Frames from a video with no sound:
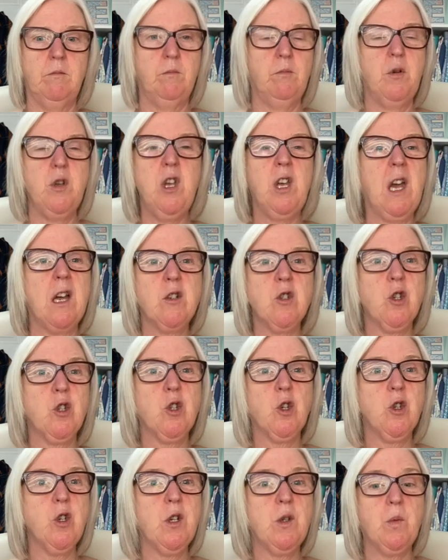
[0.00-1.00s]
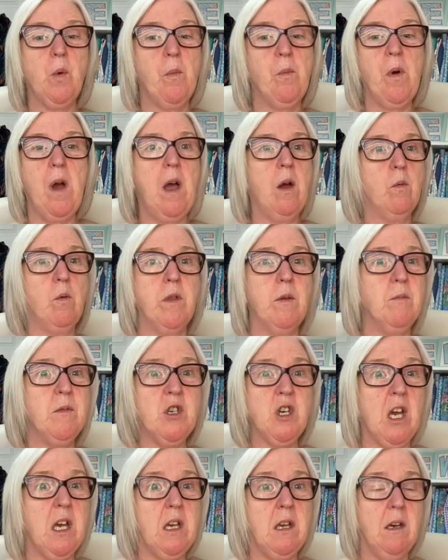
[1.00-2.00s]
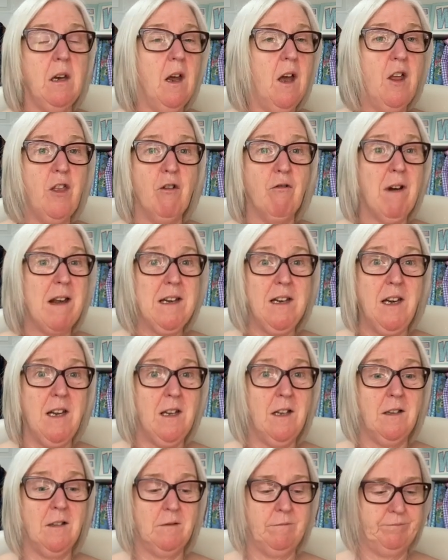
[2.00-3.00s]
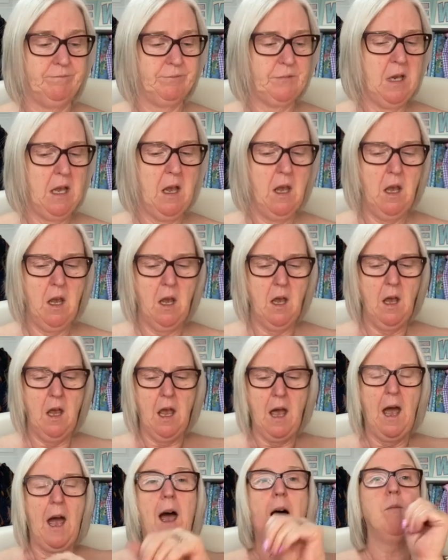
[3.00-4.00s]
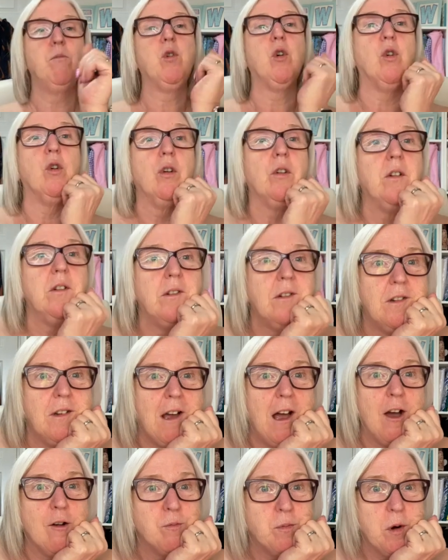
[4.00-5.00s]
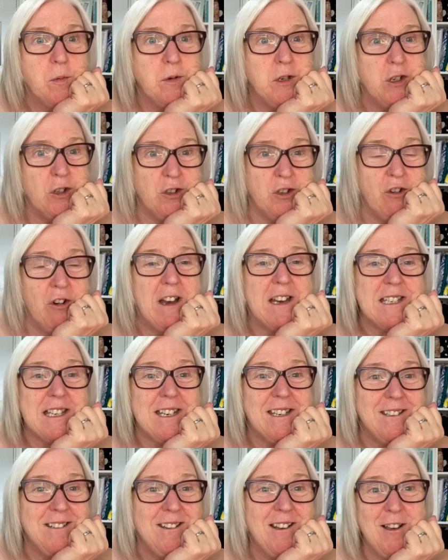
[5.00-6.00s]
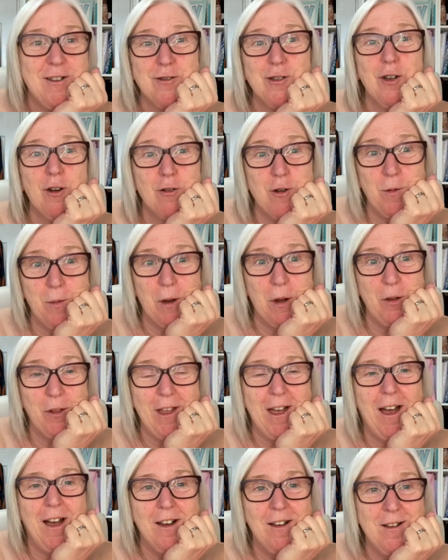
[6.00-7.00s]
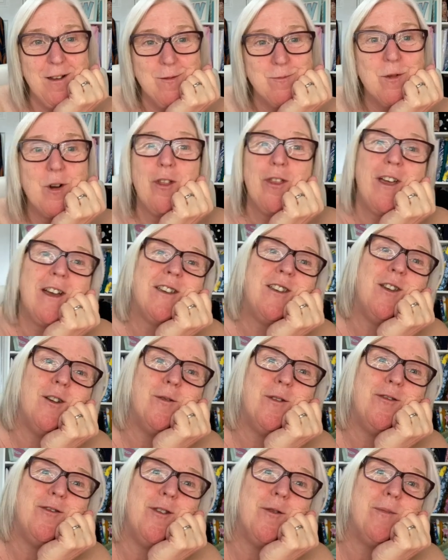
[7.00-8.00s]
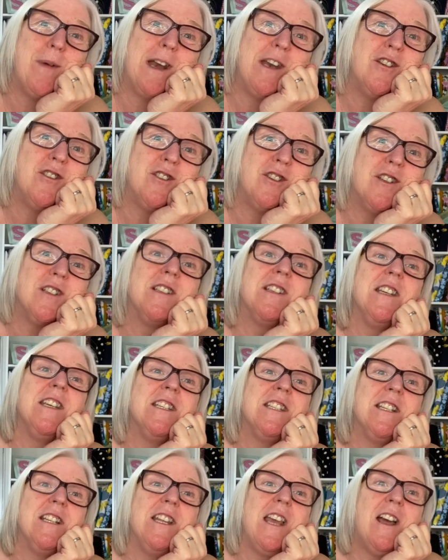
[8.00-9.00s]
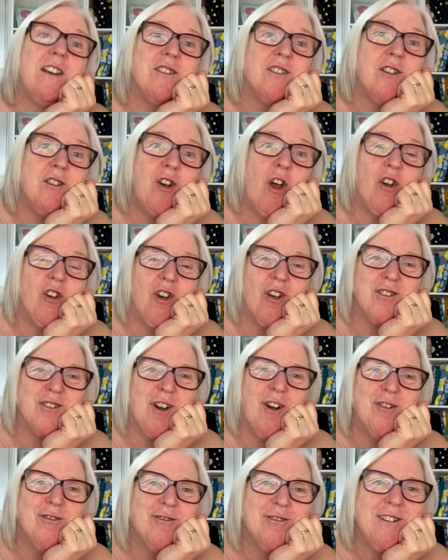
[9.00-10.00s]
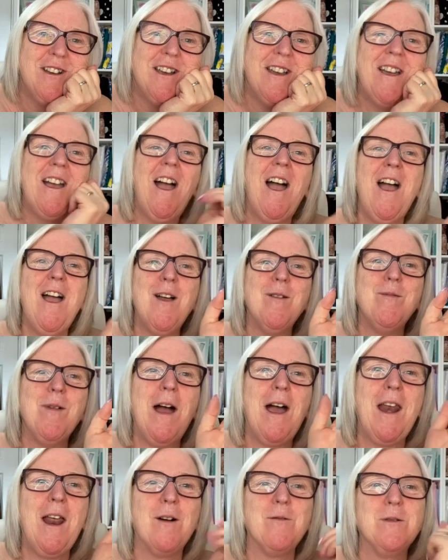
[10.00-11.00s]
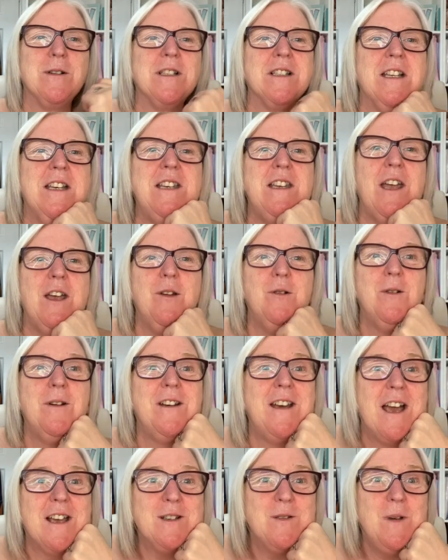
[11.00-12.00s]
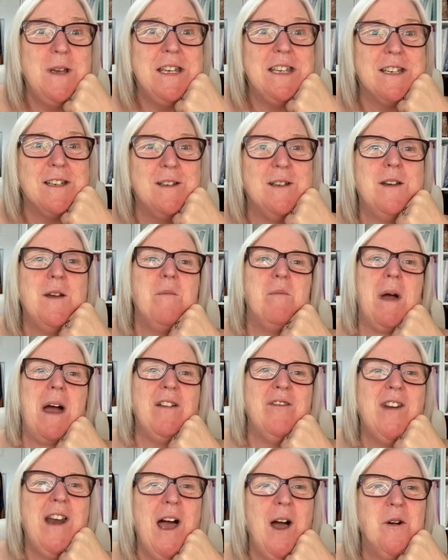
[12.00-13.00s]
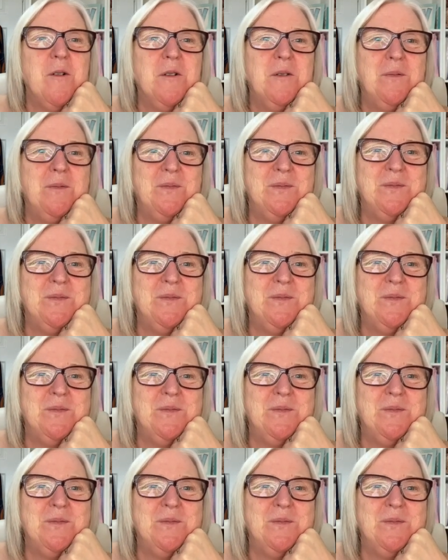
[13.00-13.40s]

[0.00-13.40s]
But you can just sew your swimwear with the machine and the right needle. I'm going. I've probably done your head in. Sorry about that. But thank you if you've managed to stay to the end and not nod off. Um, and I will see you next week. Bye for now.